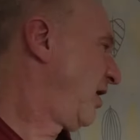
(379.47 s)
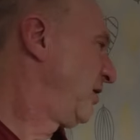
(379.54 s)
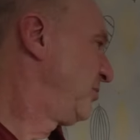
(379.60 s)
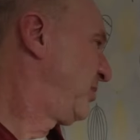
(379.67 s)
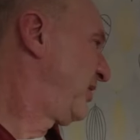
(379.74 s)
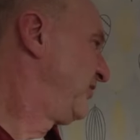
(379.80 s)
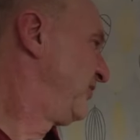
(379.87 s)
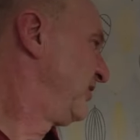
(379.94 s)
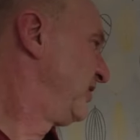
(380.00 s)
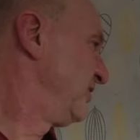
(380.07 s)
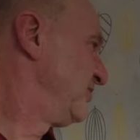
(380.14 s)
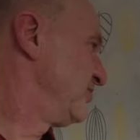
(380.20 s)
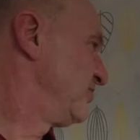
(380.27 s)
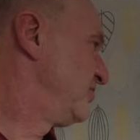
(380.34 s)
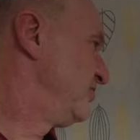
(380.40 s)
I basically
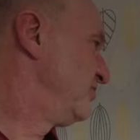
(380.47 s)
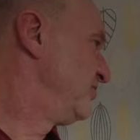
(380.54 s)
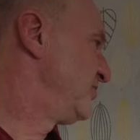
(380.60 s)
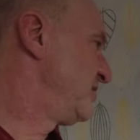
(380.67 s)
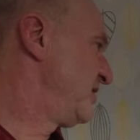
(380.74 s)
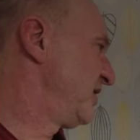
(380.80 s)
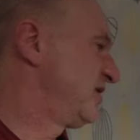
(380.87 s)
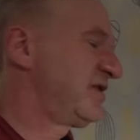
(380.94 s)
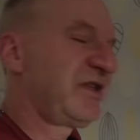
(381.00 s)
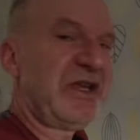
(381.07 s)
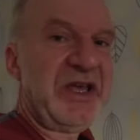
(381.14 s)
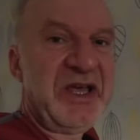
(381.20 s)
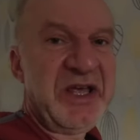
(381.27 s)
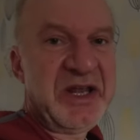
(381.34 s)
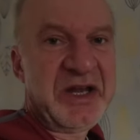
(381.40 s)
just use this
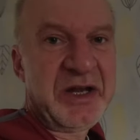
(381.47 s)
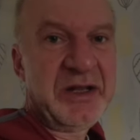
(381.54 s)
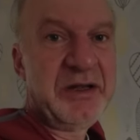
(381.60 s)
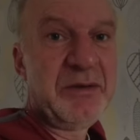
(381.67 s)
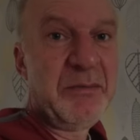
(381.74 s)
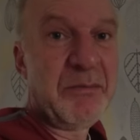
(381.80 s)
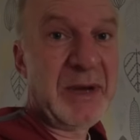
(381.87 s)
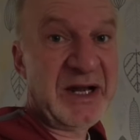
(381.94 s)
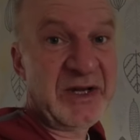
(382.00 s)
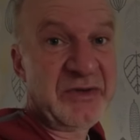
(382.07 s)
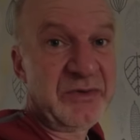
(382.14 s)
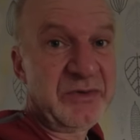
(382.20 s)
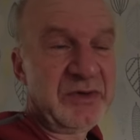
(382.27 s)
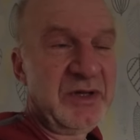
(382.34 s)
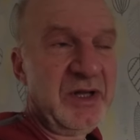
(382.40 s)
in
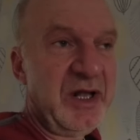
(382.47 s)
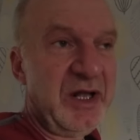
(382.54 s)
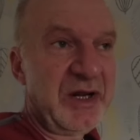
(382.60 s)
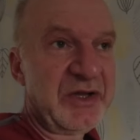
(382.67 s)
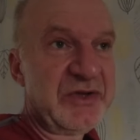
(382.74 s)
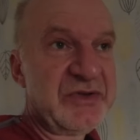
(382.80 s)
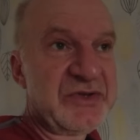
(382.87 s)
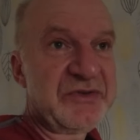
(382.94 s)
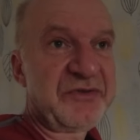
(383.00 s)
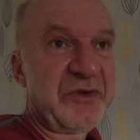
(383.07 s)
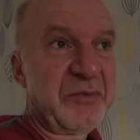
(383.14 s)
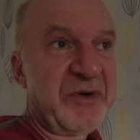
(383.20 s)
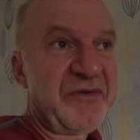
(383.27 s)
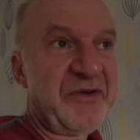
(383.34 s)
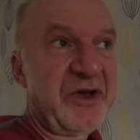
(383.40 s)
manual and I use it from
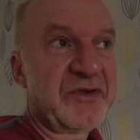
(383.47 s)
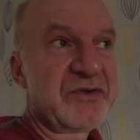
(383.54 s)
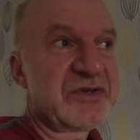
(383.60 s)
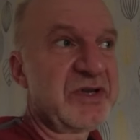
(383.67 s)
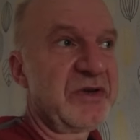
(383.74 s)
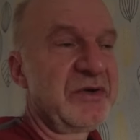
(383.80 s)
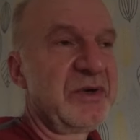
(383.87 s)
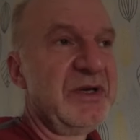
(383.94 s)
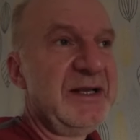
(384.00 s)
my phone so